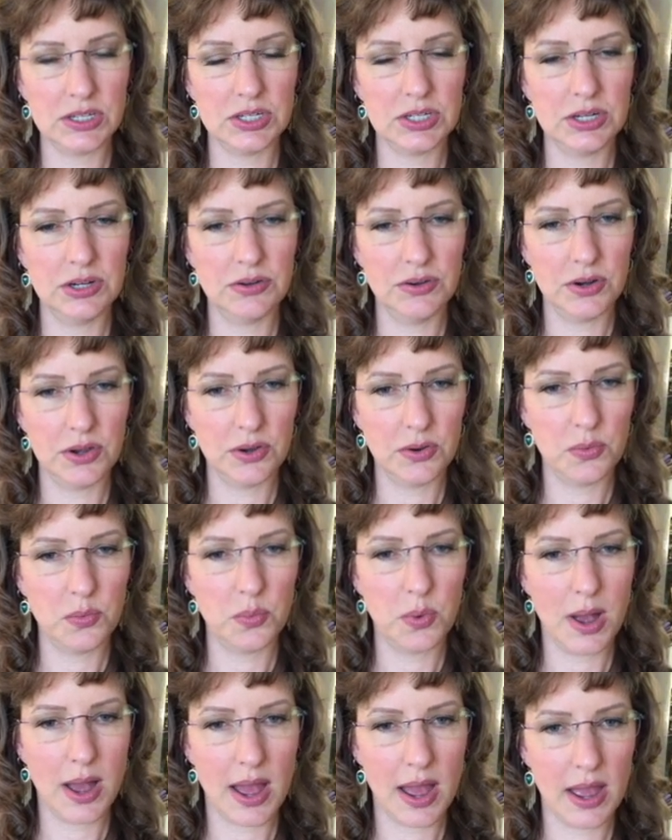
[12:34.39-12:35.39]
Do you know
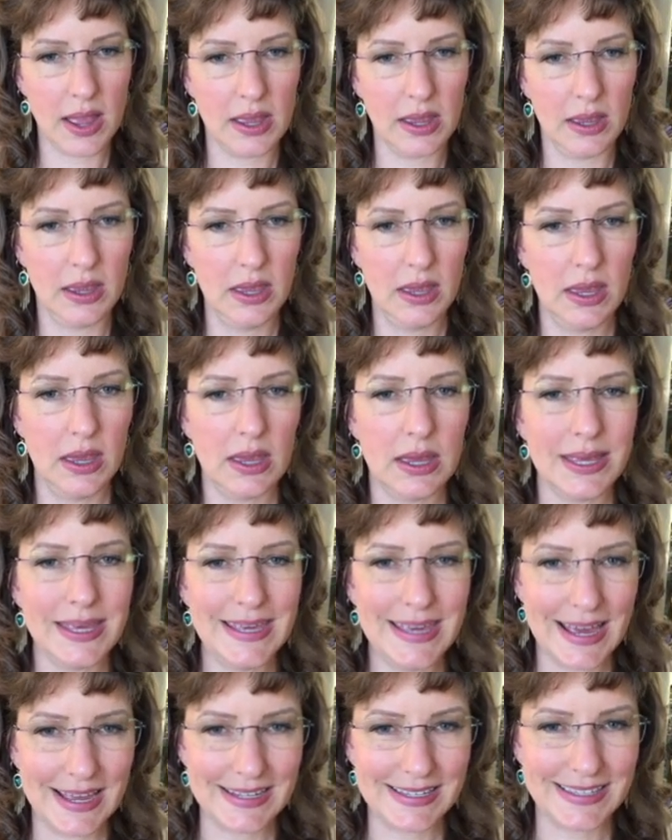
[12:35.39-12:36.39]
why?
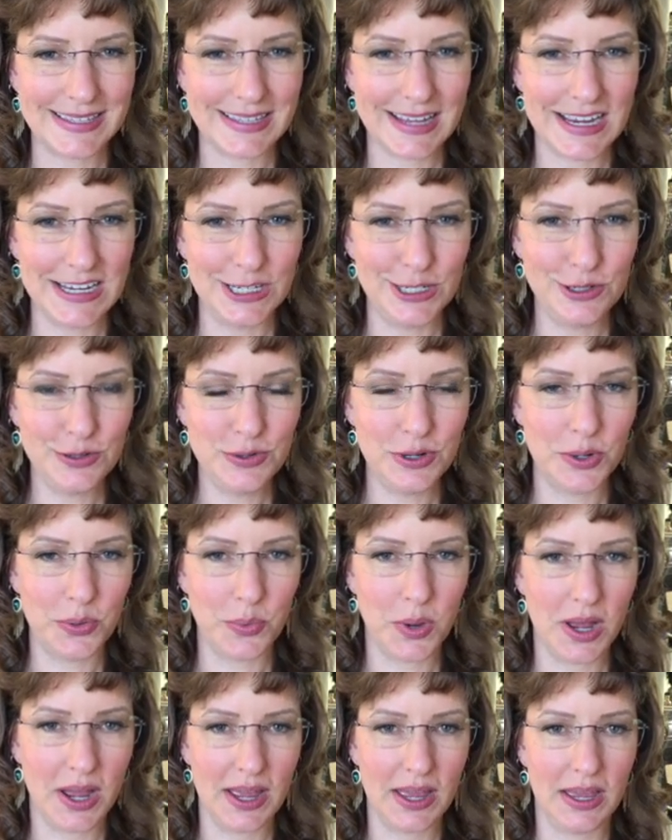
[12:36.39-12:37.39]
Yes, I do know
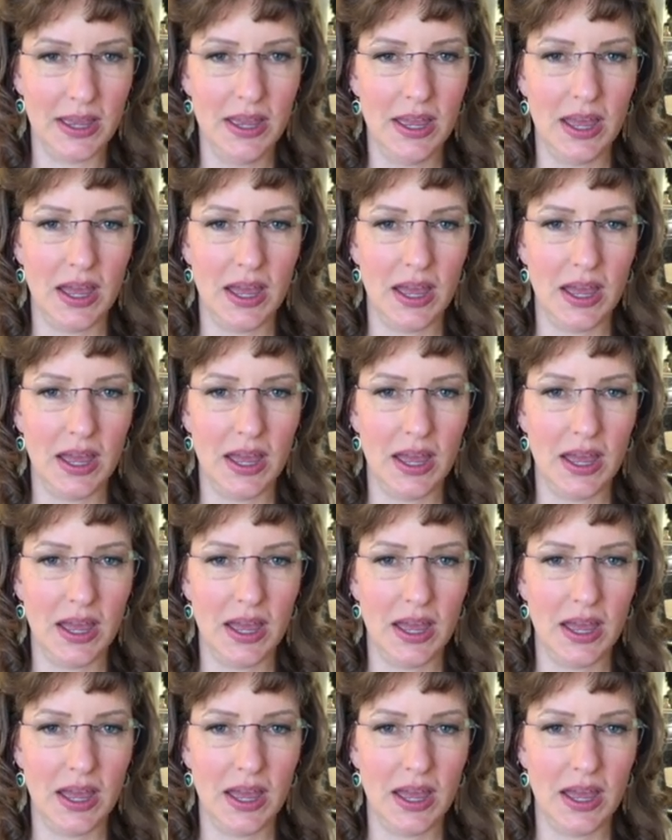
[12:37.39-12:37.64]
why.